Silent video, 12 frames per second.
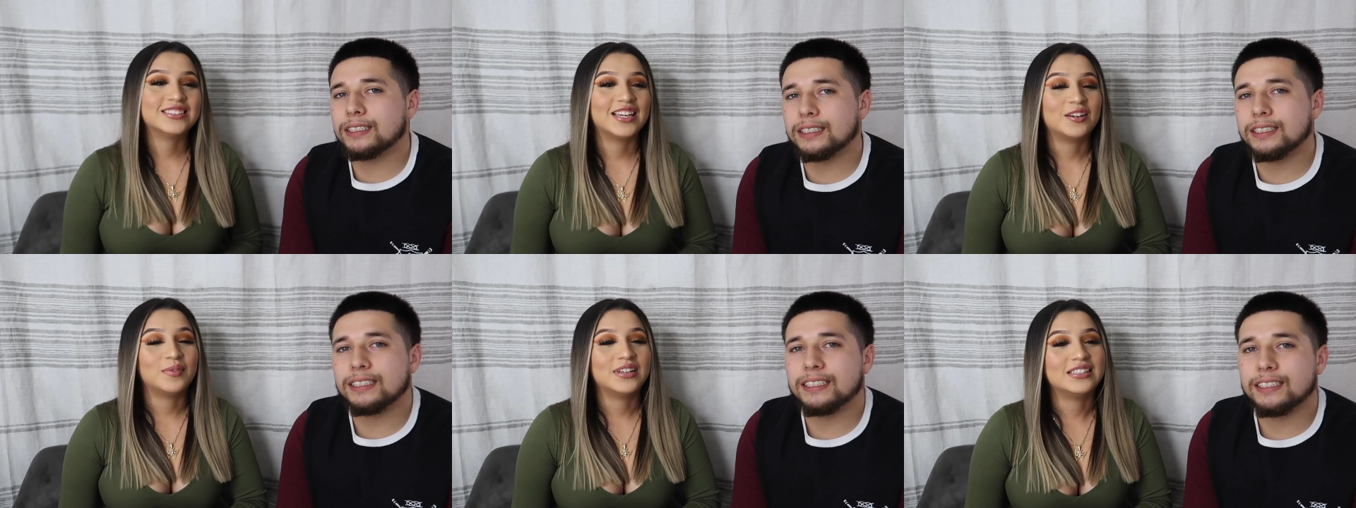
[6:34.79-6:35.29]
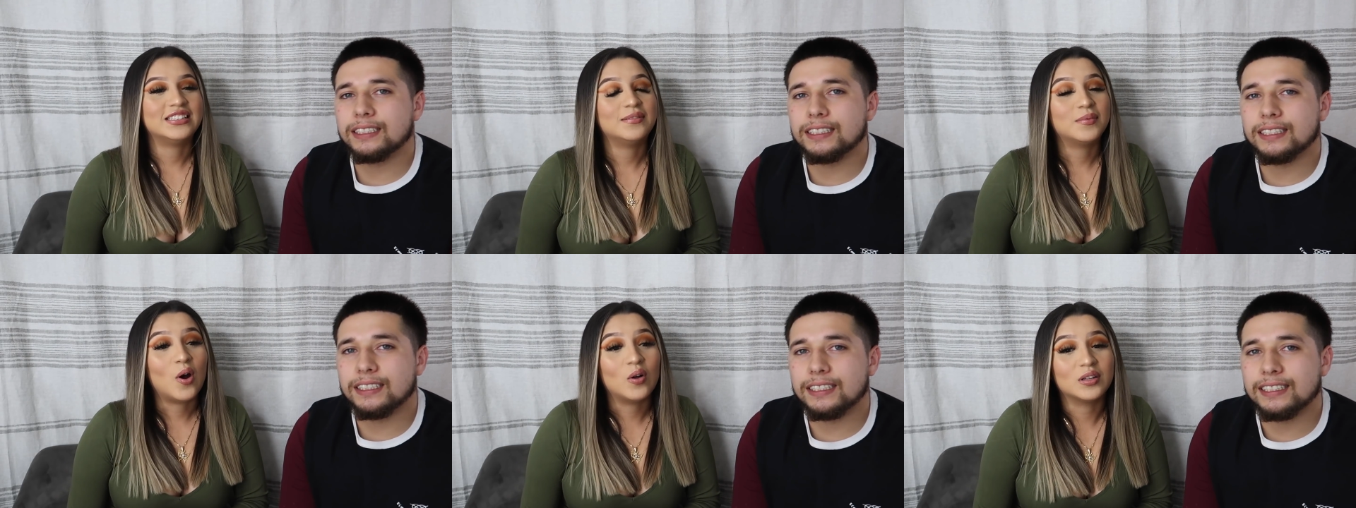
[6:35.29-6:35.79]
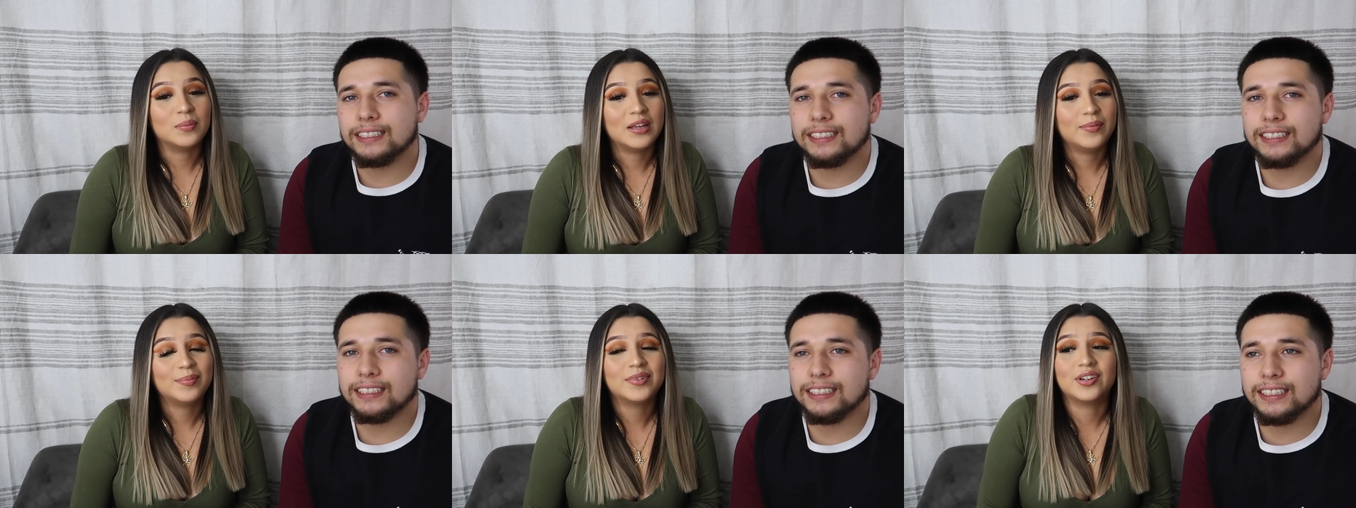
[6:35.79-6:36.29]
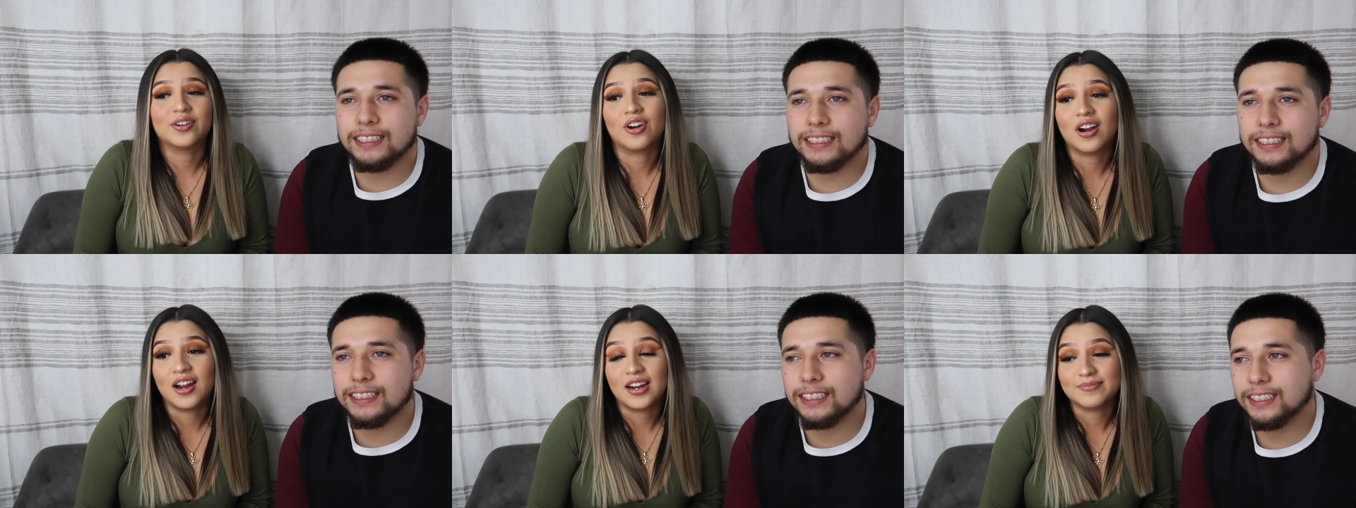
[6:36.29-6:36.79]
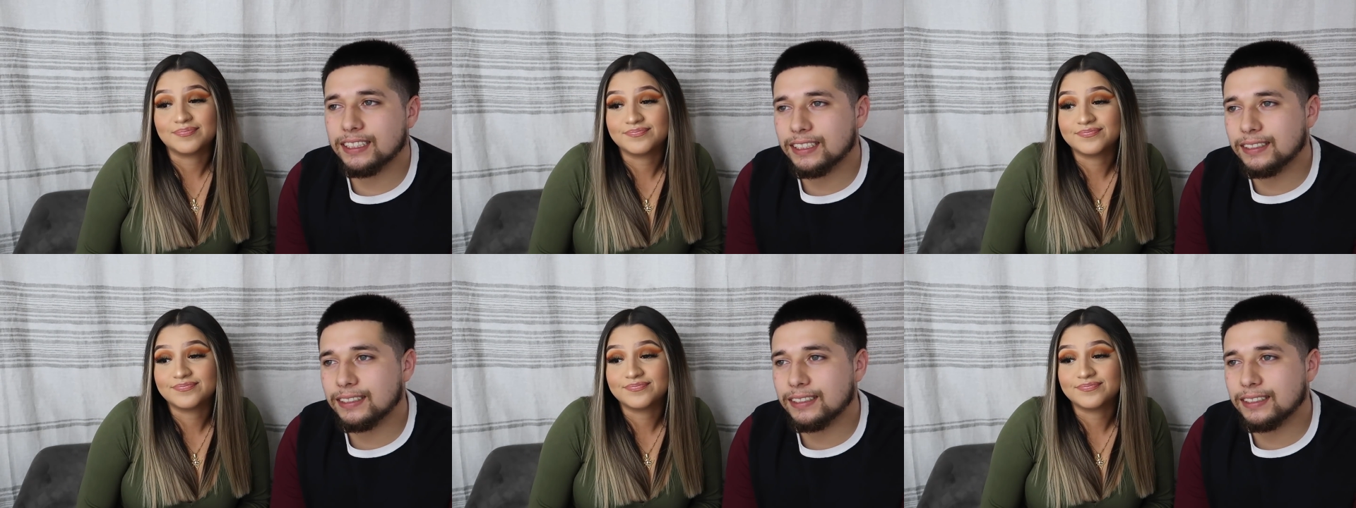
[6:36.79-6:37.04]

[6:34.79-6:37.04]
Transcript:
Speaker 1: just can't wait to see him hold the baby. I'm gonna cry.